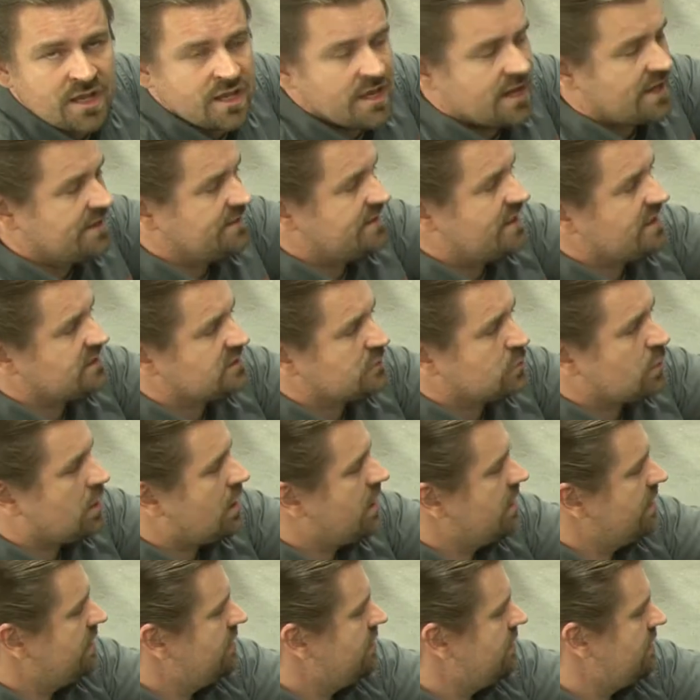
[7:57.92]
And that's
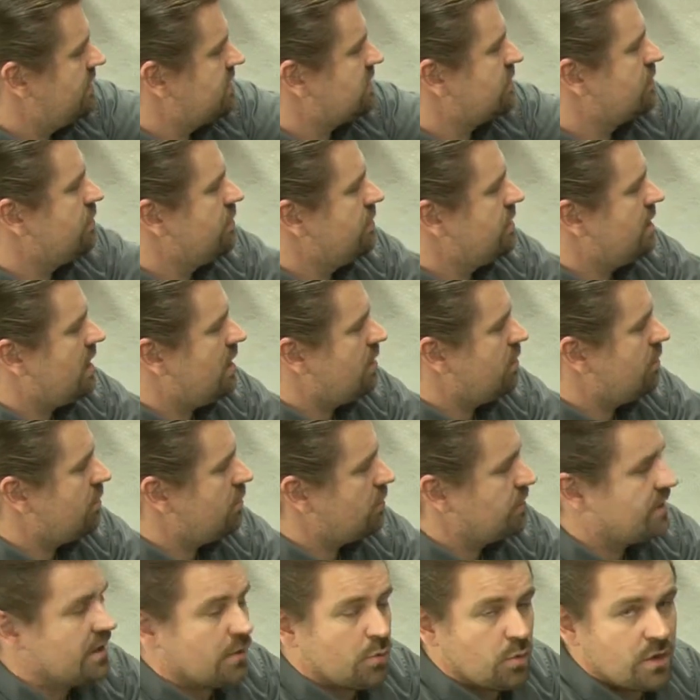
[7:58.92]
why it's good now
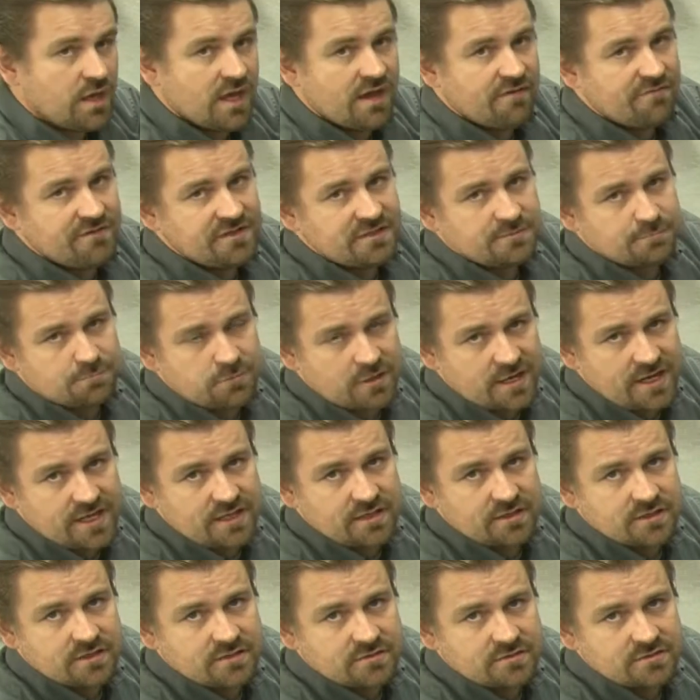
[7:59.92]
that we have this
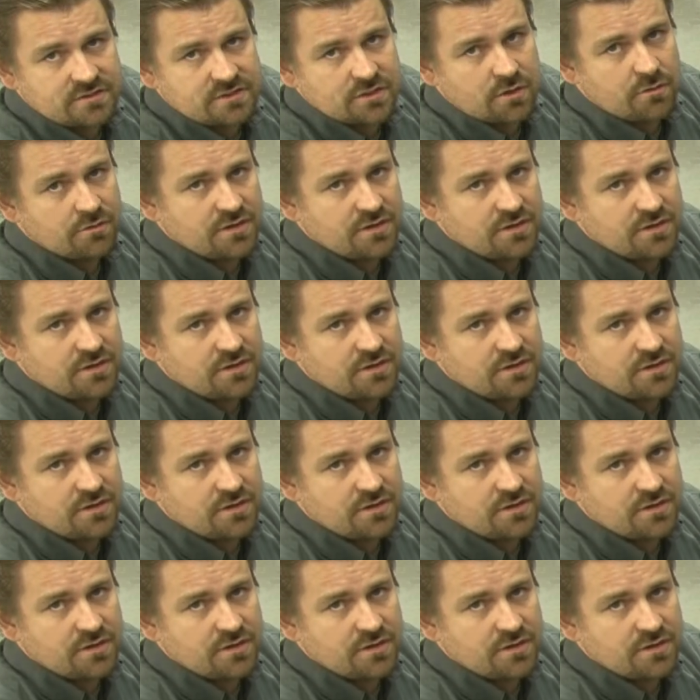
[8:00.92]
brake, so